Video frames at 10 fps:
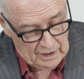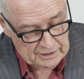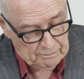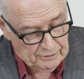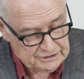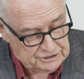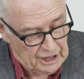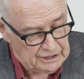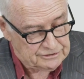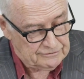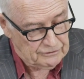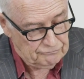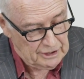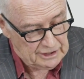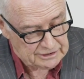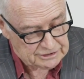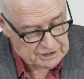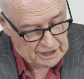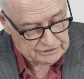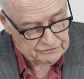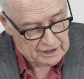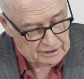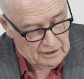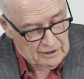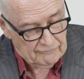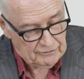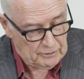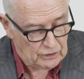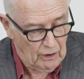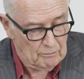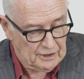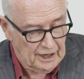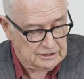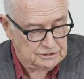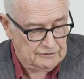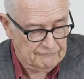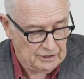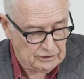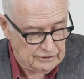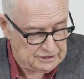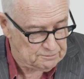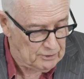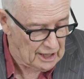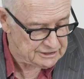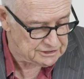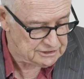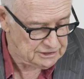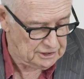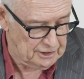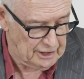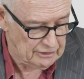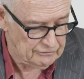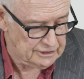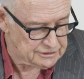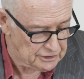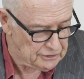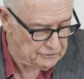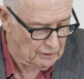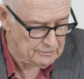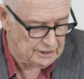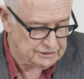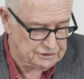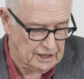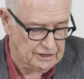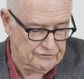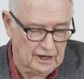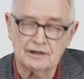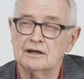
An appreciation of the real exchange rate from the combination of increased prices and an increase in the nominal exchange rate